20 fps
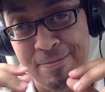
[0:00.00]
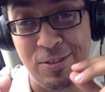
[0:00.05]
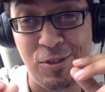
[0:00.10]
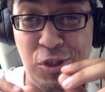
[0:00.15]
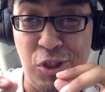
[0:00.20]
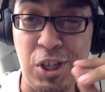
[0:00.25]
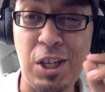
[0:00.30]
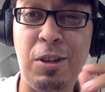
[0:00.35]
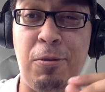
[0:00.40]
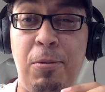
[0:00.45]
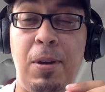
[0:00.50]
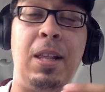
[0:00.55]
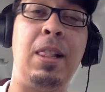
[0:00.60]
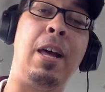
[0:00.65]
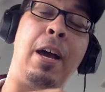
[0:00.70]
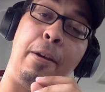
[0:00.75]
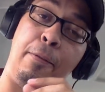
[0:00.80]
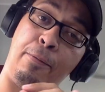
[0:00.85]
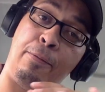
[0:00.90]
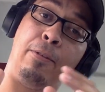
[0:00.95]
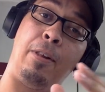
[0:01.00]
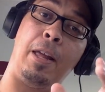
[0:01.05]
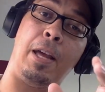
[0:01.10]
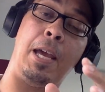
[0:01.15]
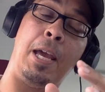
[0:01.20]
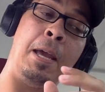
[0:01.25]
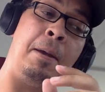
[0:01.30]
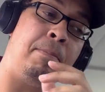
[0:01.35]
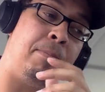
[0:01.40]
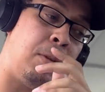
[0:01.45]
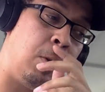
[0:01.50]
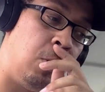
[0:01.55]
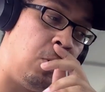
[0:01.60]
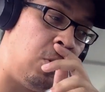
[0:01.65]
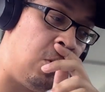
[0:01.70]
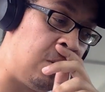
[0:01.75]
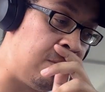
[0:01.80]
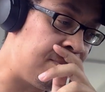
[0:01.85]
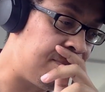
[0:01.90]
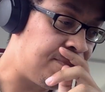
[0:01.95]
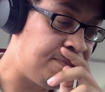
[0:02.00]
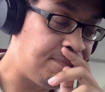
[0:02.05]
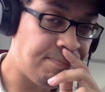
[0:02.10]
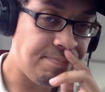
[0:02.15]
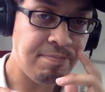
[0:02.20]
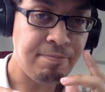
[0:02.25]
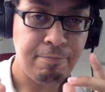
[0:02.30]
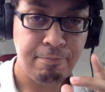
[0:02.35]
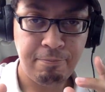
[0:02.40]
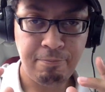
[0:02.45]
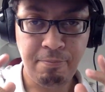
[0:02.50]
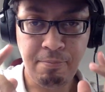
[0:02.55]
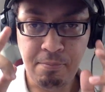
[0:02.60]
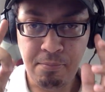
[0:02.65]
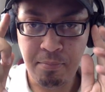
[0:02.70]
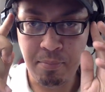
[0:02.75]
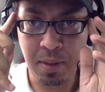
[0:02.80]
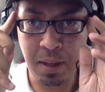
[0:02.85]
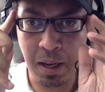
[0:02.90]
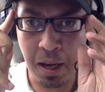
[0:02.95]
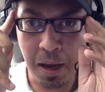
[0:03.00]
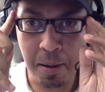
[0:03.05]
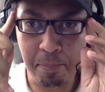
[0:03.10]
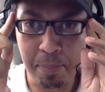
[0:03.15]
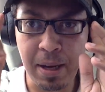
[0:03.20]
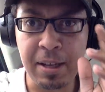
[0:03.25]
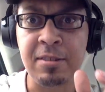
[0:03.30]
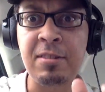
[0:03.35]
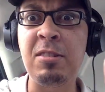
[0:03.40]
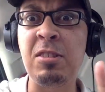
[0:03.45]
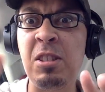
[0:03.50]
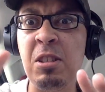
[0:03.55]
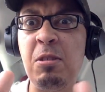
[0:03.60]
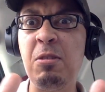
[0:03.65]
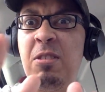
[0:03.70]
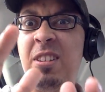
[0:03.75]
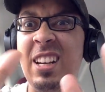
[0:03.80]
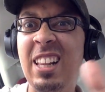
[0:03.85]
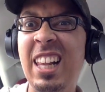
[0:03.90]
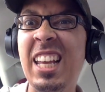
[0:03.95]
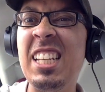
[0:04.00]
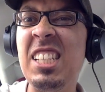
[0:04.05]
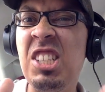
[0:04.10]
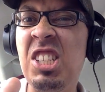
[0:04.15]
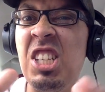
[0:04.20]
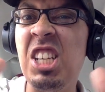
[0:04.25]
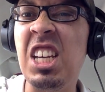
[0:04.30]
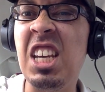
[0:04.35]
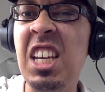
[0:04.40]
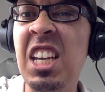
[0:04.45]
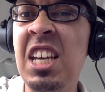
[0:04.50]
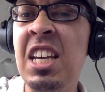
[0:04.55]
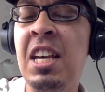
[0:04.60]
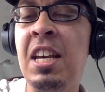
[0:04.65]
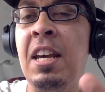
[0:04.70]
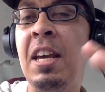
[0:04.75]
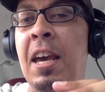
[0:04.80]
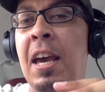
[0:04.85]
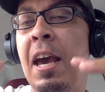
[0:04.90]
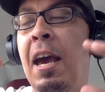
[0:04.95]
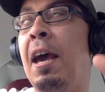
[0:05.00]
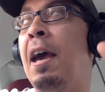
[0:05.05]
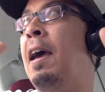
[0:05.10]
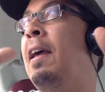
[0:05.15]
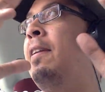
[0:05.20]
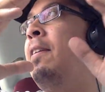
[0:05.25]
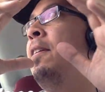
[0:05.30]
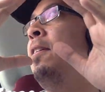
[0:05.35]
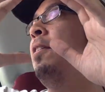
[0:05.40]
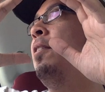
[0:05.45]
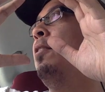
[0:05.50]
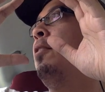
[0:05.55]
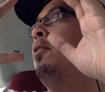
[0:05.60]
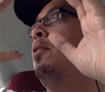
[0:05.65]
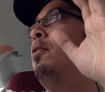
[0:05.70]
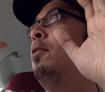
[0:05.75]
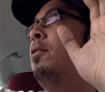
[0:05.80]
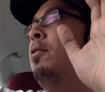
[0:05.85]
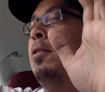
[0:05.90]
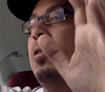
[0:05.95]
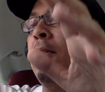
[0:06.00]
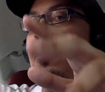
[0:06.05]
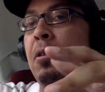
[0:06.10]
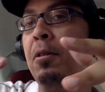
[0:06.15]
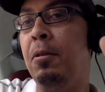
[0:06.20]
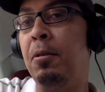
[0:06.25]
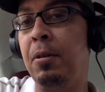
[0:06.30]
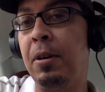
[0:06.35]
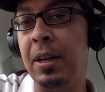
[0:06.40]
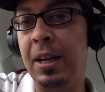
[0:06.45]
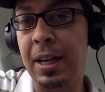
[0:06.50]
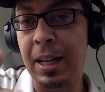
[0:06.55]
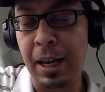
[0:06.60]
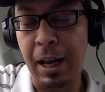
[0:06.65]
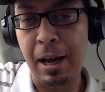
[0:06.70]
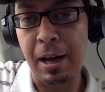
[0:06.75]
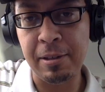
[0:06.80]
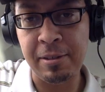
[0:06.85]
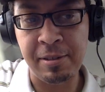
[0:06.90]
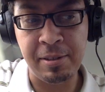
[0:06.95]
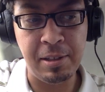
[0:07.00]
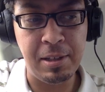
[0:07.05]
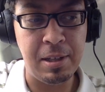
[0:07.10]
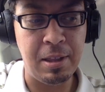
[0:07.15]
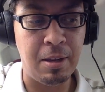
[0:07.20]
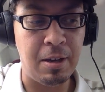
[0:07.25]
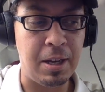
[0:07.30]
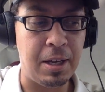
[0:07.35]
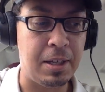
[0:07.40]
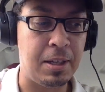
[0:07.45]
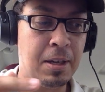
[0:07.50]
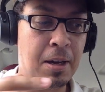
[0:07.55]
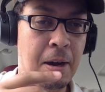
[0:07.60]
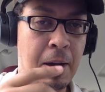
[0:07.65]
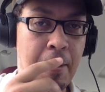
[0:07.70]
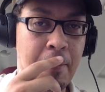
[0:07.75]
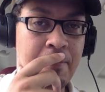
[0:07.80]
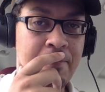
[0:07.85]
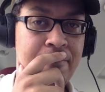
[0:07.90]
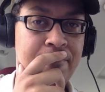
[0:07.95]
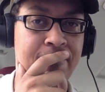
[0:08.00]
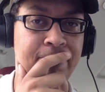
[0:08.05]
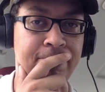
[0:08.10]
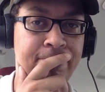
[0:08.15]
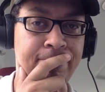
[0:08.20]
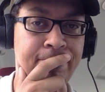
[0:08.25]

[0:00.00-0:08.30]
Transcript: jittery like Flee, or at best too glitchy and or glassy like um,